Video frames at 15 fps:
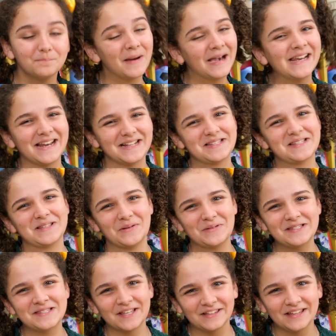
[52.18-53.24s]
My dad is so
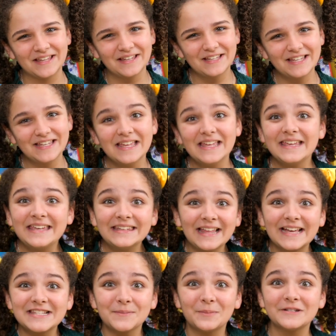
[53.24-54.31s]
silly. He
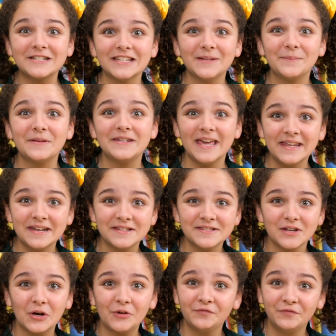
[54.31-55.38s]
likes to pretend that bananas are